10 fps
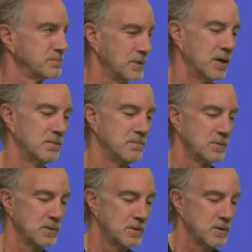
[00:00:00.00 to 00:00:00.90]
Yeah.
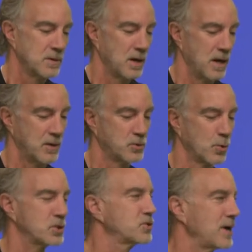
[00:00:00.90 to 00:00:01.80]
yeah. Uh,
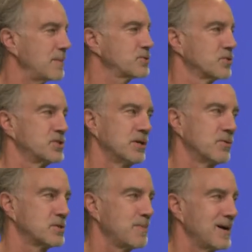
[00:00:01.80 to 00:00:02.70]
tourist traps or
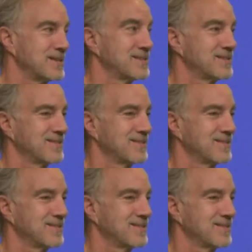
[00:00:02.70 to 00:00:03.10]
secret spots?